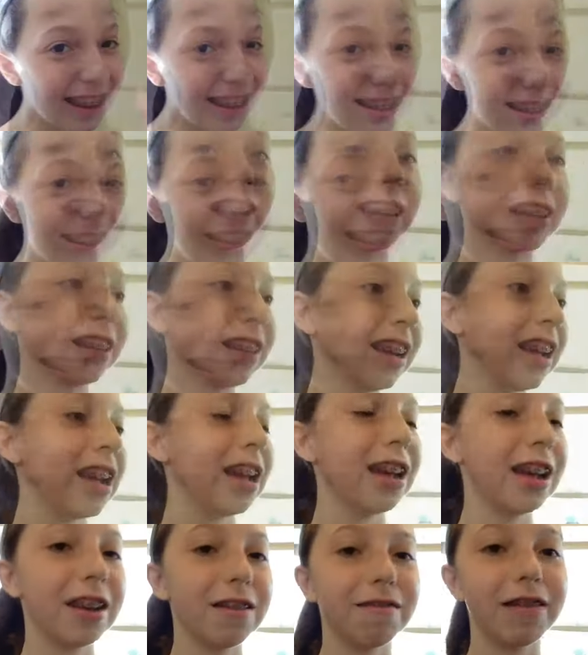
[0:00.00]
Okay.
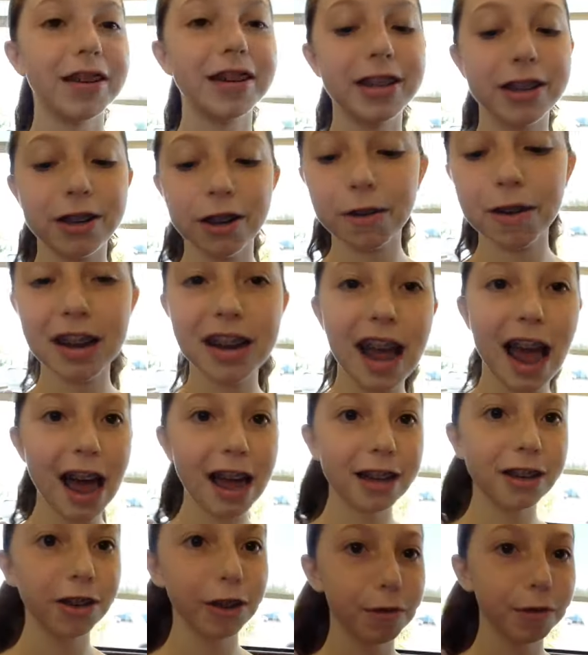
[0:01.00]
So my
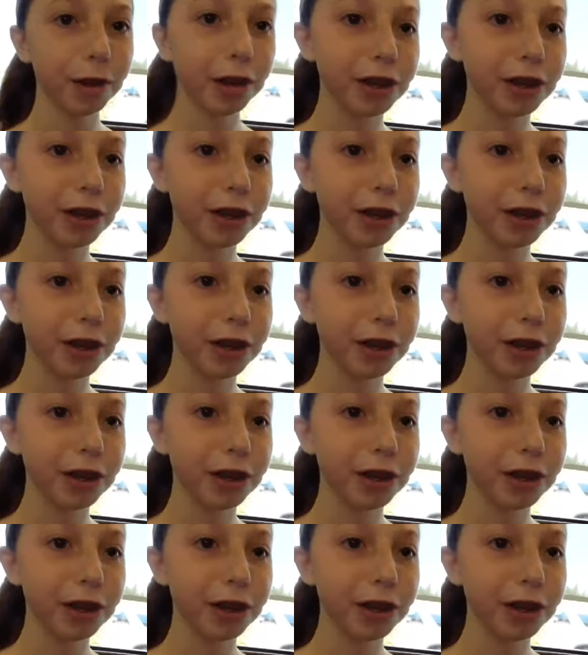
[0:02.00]
dad took me